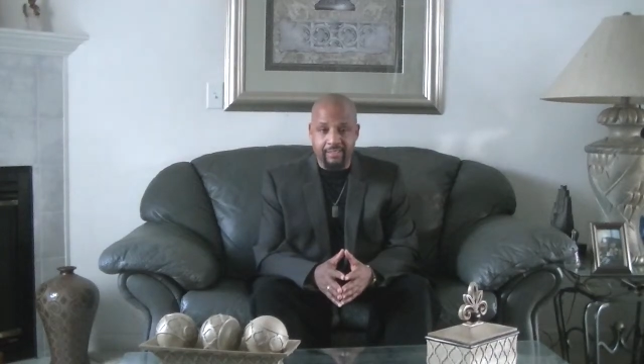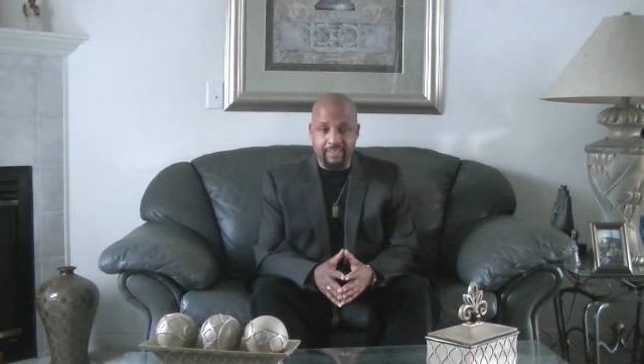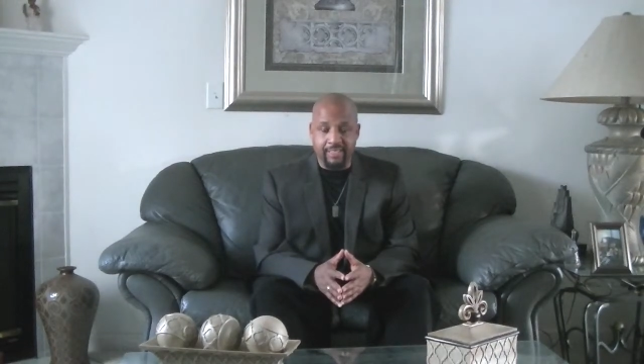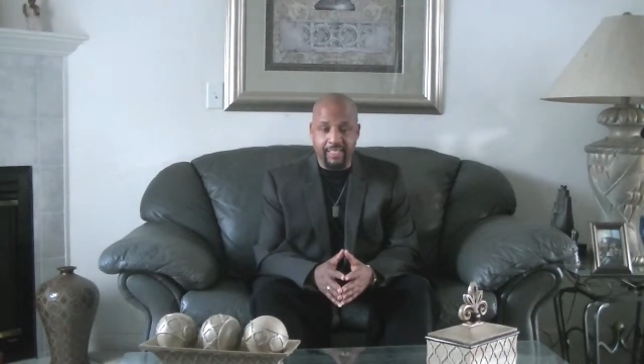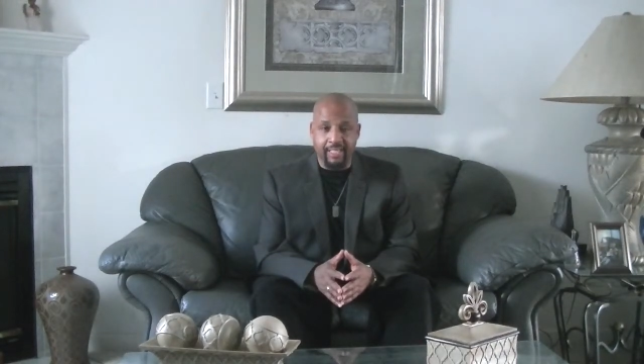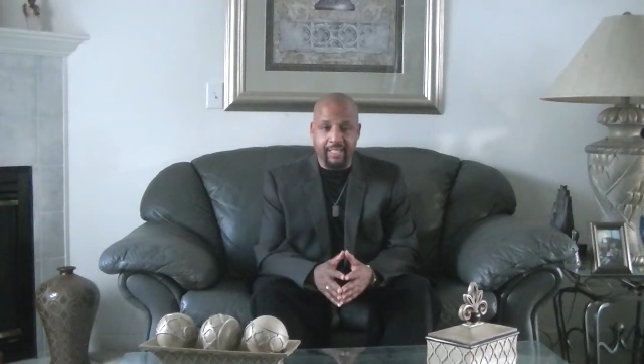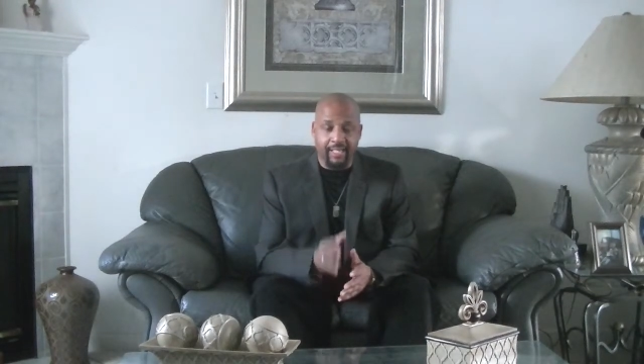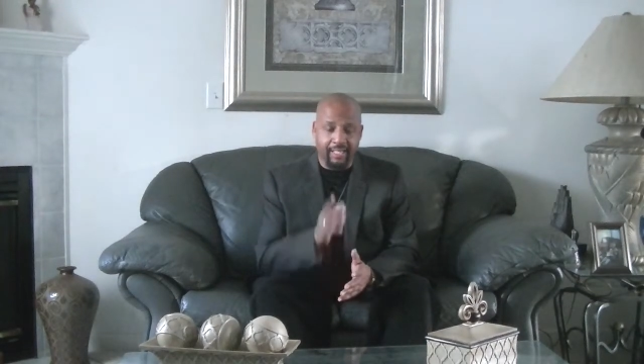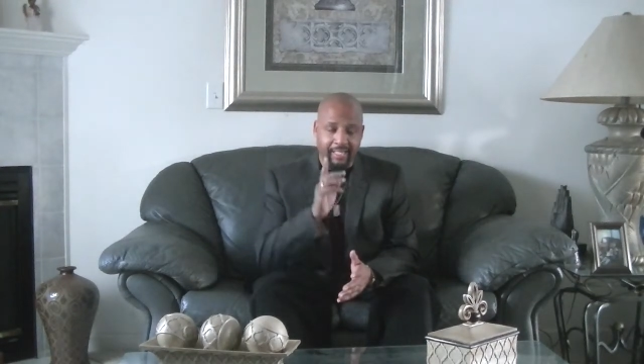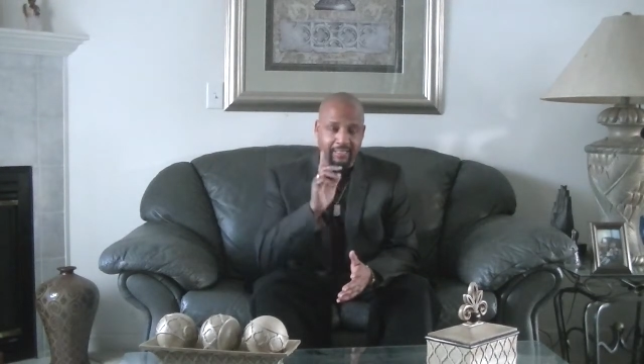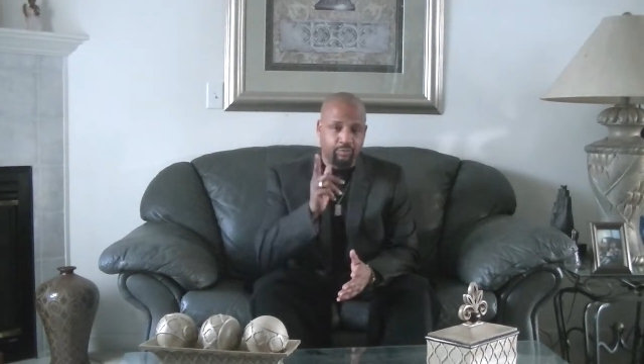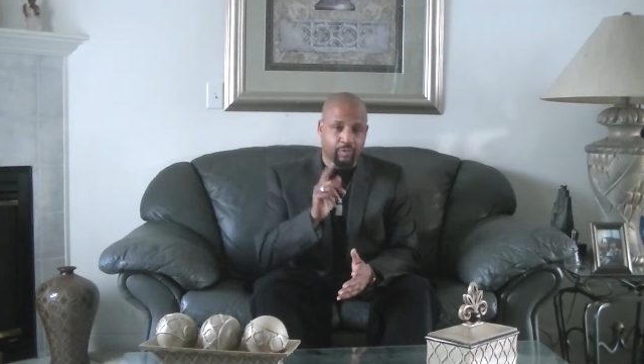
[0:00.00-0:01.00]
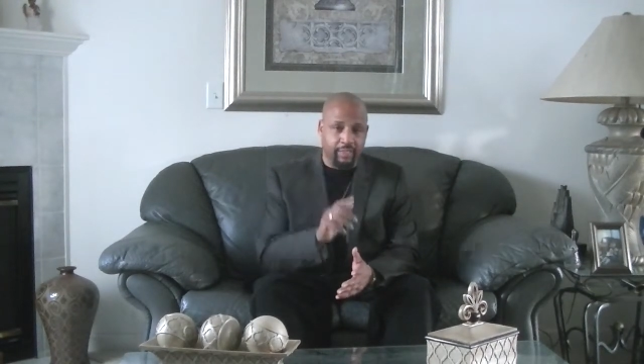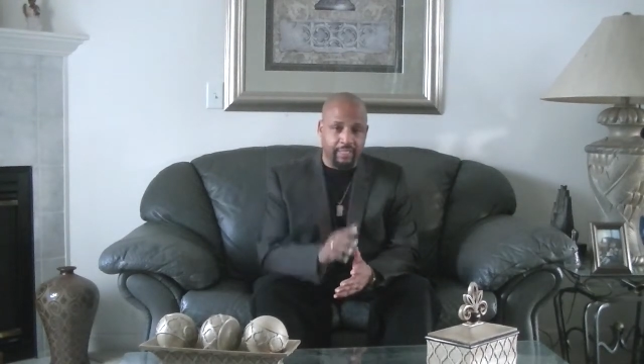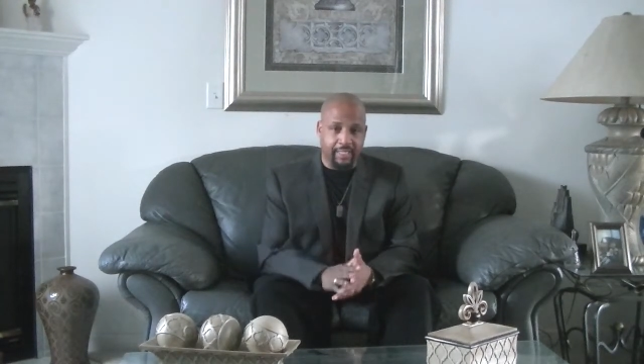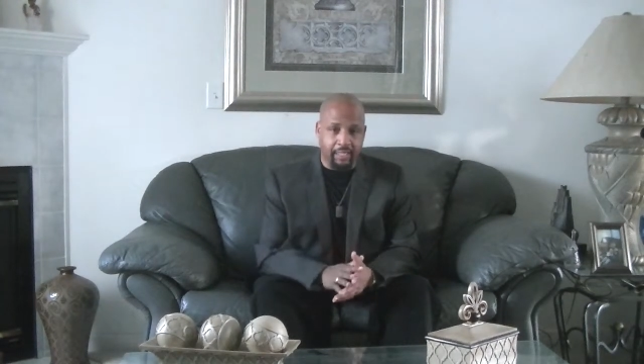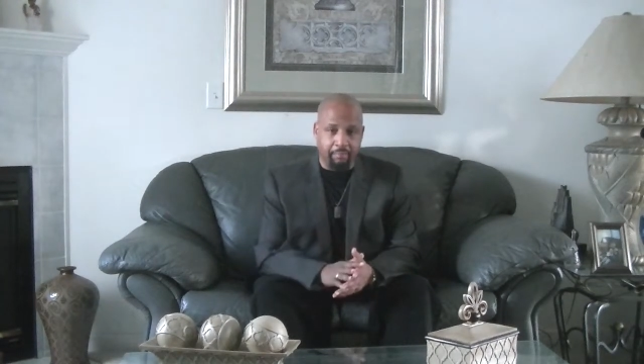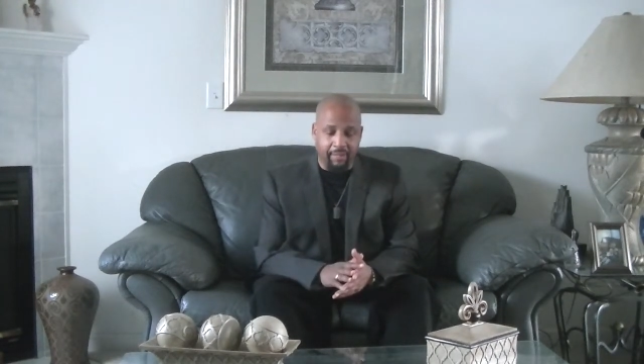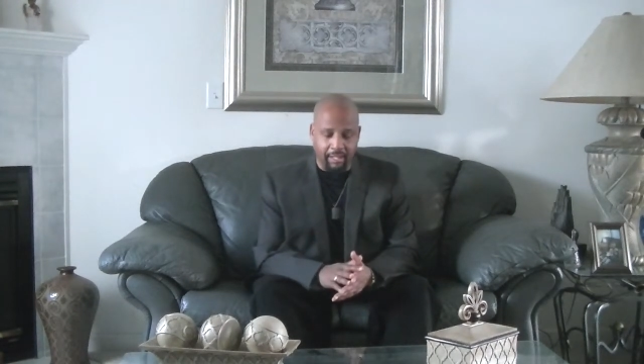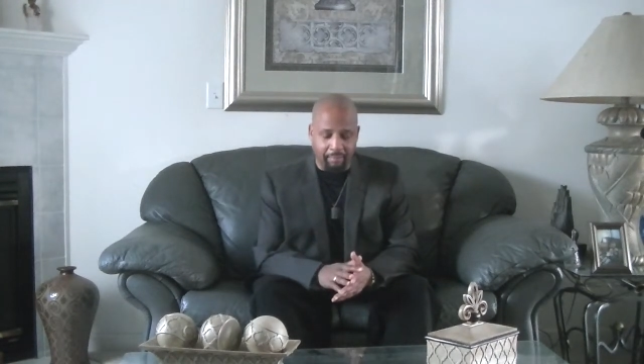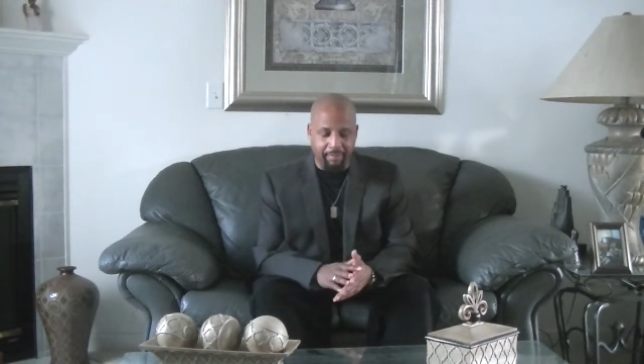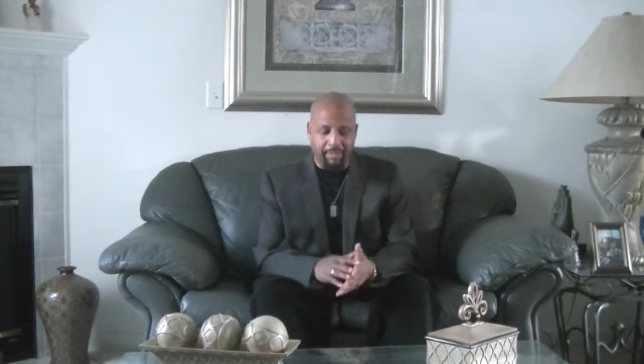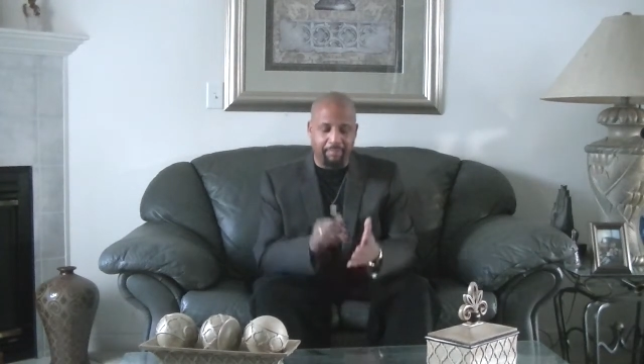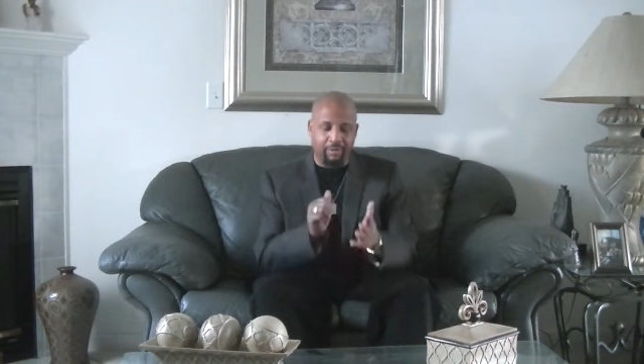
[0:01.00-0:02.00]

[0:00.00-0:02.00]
see, and that's one thing about our people.